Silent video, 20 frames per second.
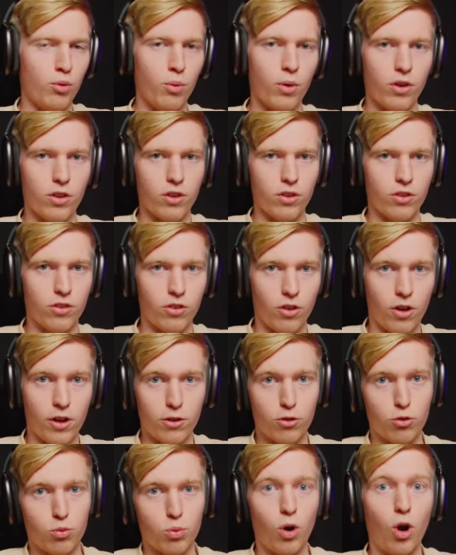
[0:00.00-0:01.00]
where the
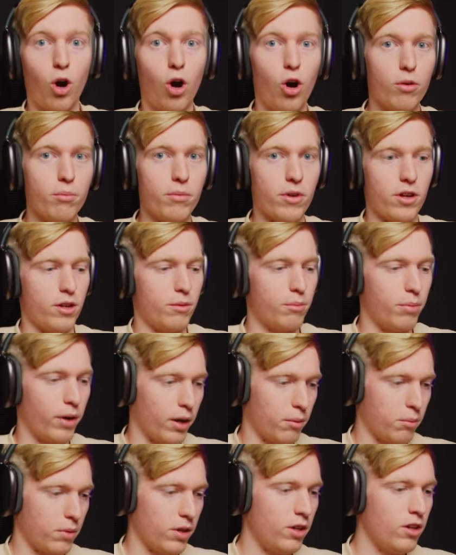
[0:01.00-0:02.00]
sounds were all made
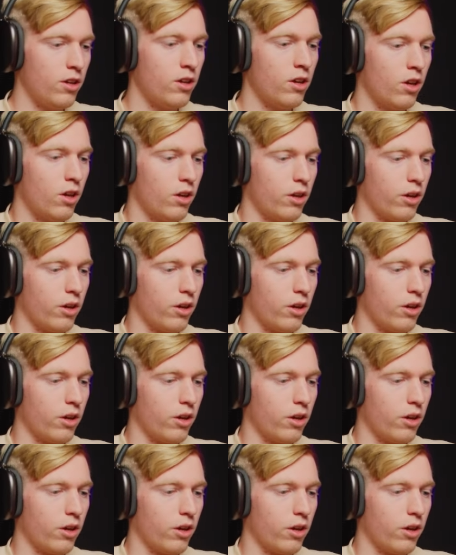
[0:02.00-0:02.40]
by me,